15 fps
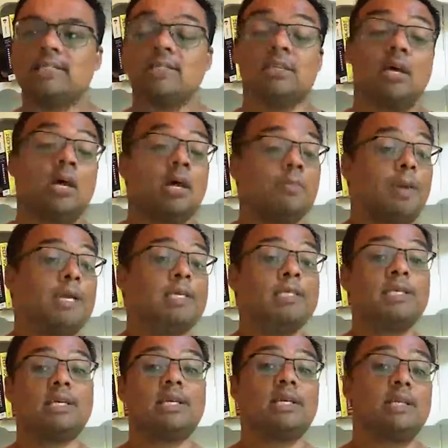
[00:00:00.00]
And
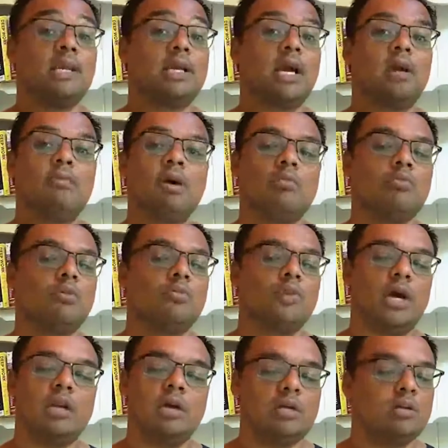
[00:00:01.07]
basically, they come up with,
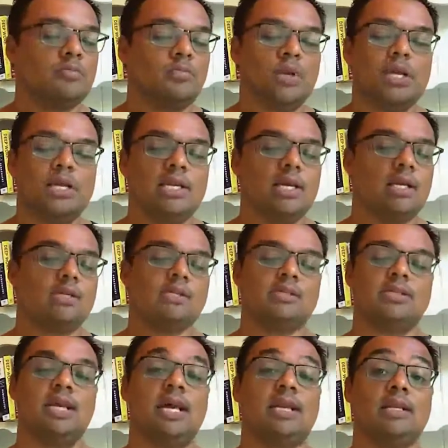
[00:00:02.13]
and I completely
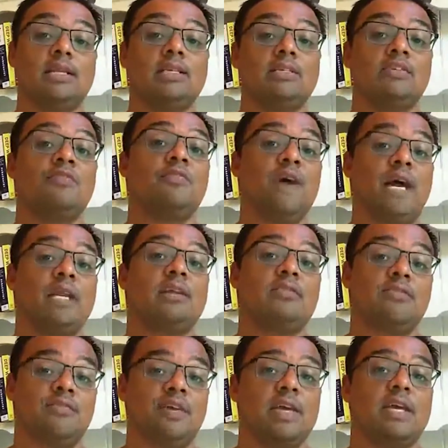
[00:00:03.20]
understand that these are valid
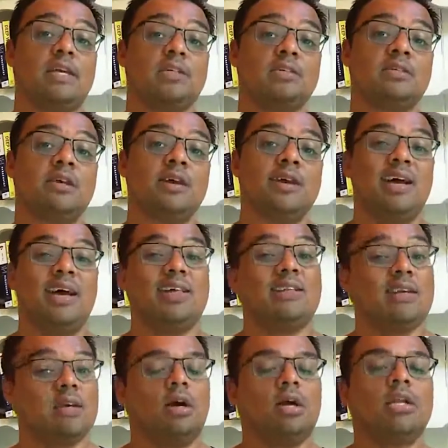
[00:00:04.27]
fears, and they're
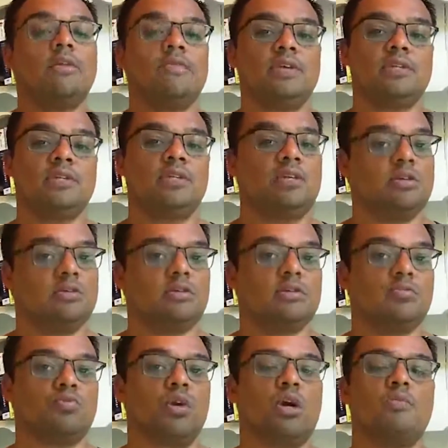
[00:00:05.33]
kind of excuses,
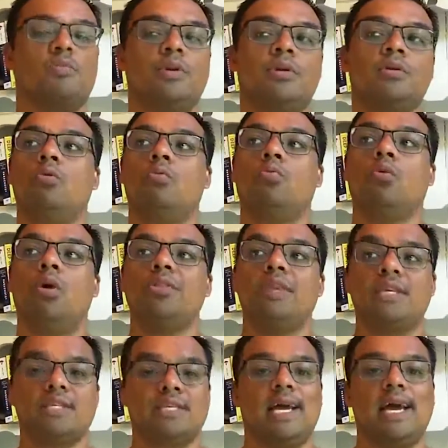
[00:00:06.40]
right? Because what they're
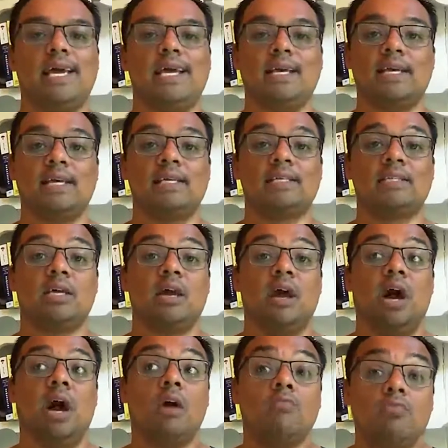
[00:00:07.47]
saying is,
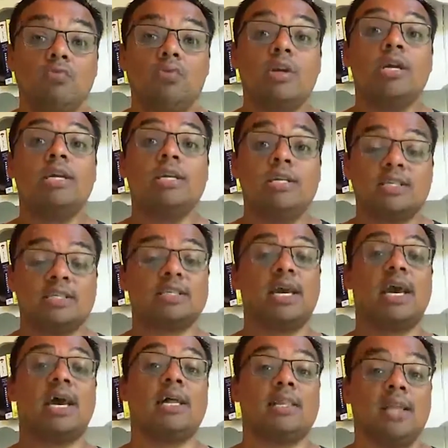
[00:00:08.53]
I'm really
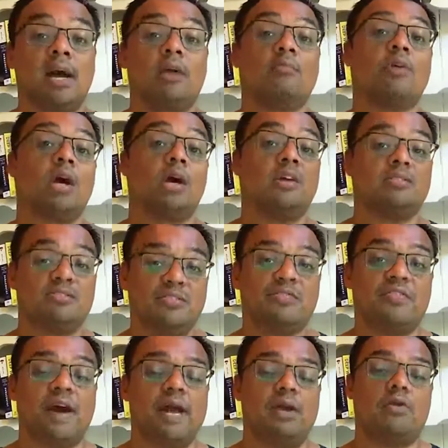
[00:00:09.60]
scared that I'm going to
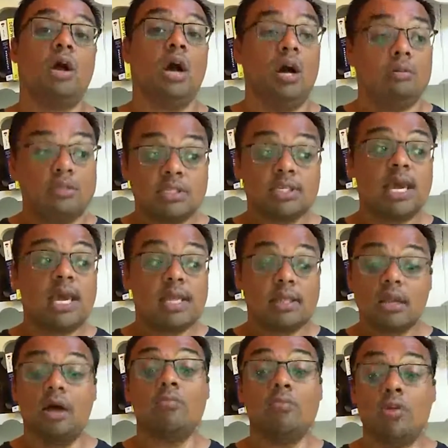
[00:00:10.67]
fail. I'm scared that
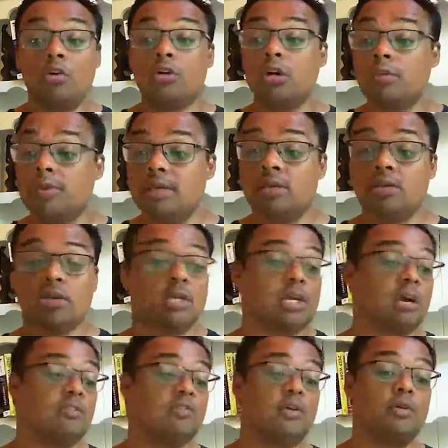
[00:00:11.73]
I'm not going to be good
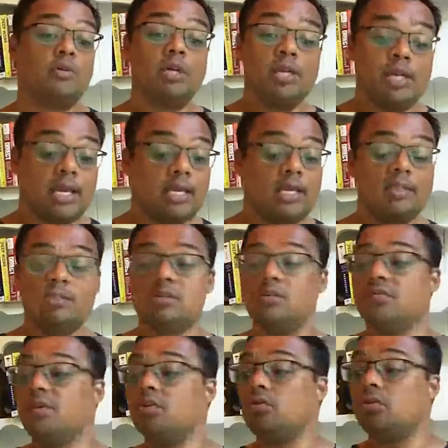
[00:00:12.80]
enough, or I'm going to get an
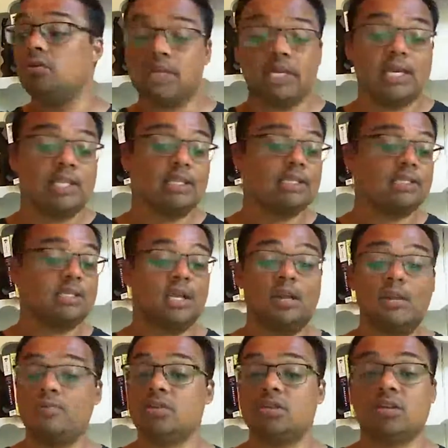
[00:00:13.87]
interview, or I'm going to get this, and
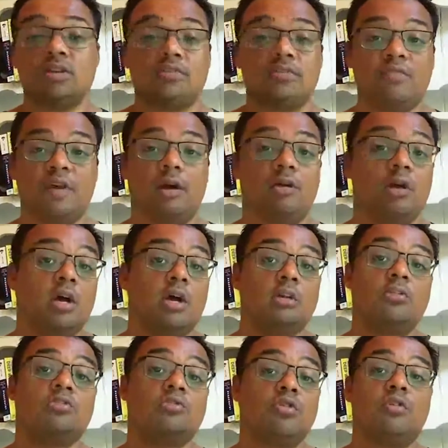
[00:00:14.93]
I'm just going to fail. The
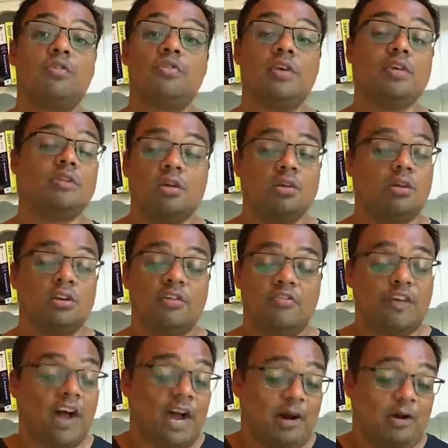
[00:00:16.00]
truth is, you're going to
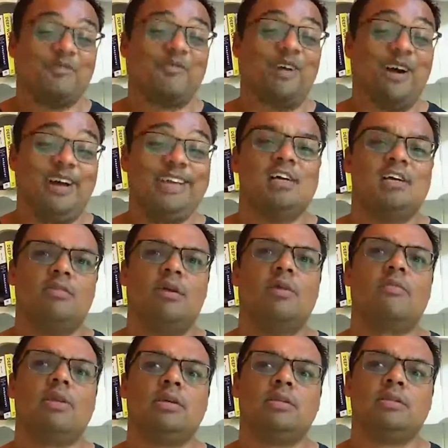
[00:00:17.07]
fail, right? You might be
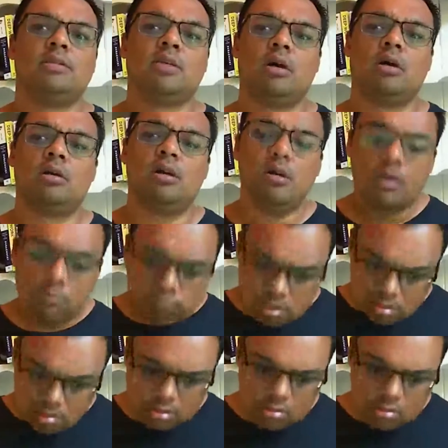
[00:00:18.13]
looking at this going, oh.